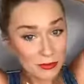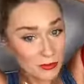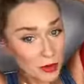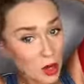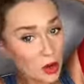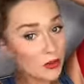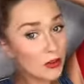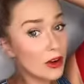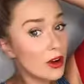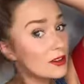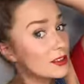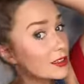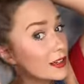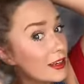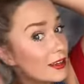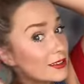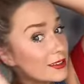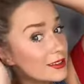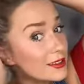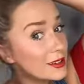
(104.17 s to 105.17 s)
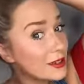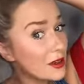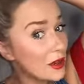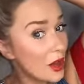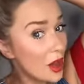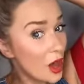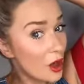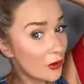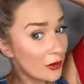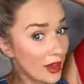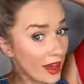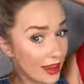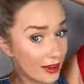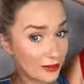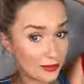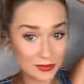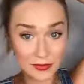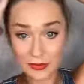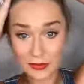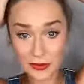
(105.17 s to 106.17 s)
overalls it is. Okay,
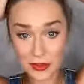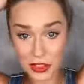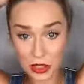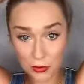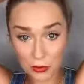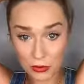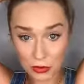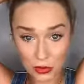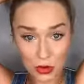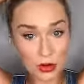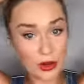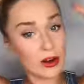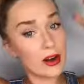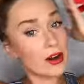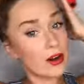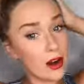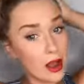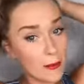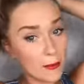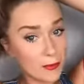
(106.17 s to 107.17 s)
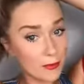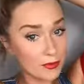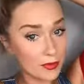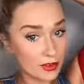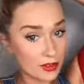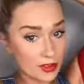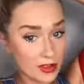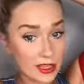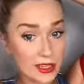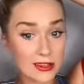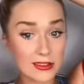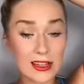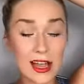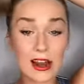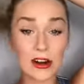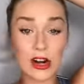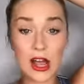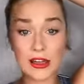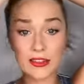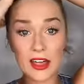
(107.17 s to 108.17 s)
so throw your hair up to the
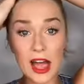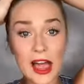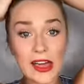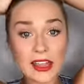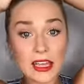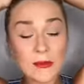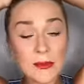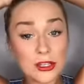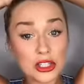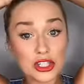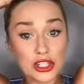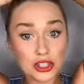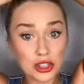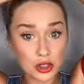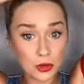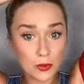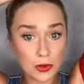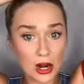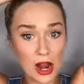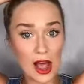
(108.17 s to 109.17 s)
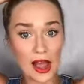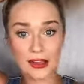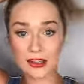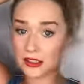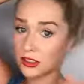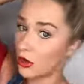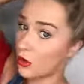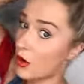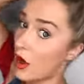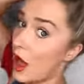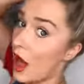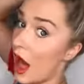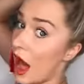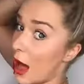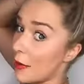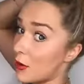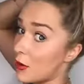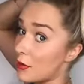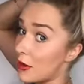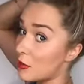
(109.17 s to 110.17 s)
desired height. I like mine super high. So
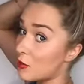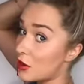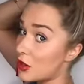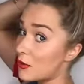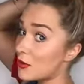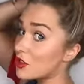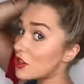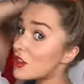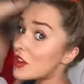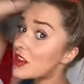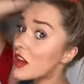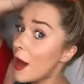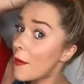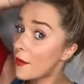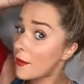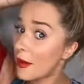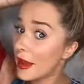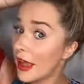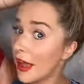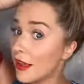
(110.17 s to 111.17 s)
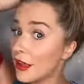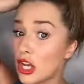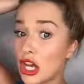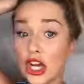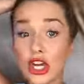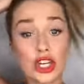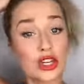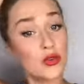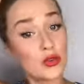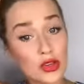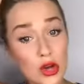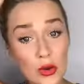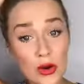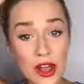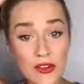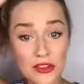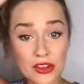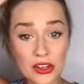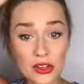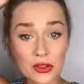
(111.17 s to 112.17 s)
I put mine pretty much on the top of my head. You don't
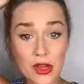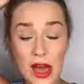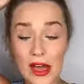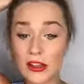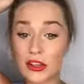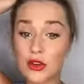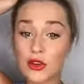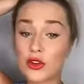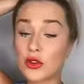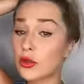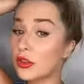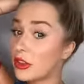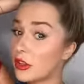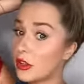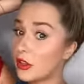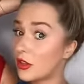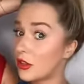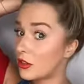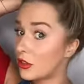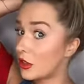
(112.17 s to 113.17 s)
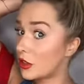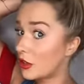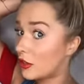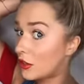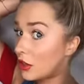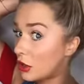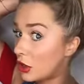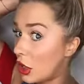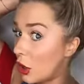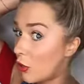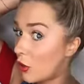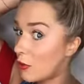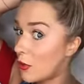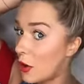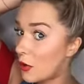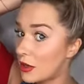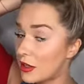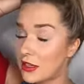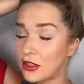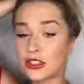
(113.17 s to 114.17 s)
have to do that. You can do it the, the, the lower
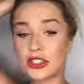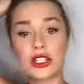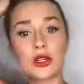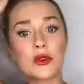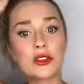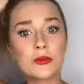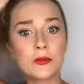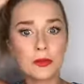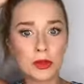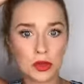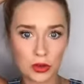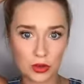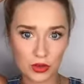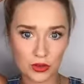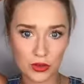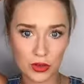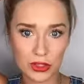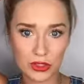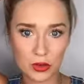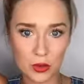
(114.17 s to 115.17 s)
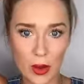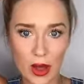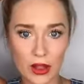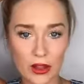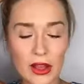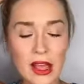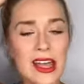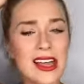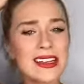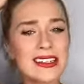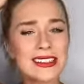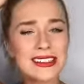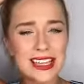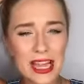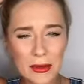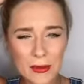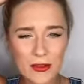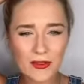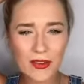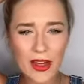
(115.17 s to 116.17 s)
ponytails too. It's beautiful as well.
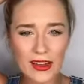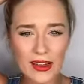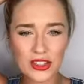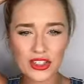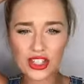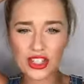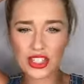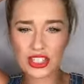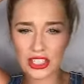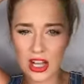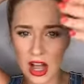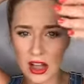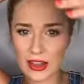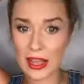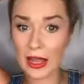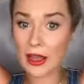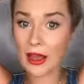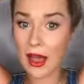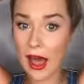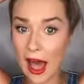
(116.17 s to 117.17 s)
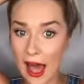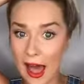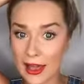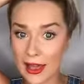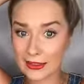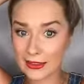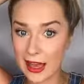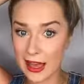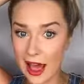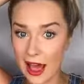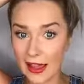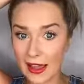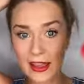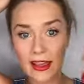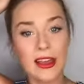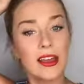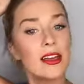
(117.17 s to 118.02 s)
Same effects, just not like as high.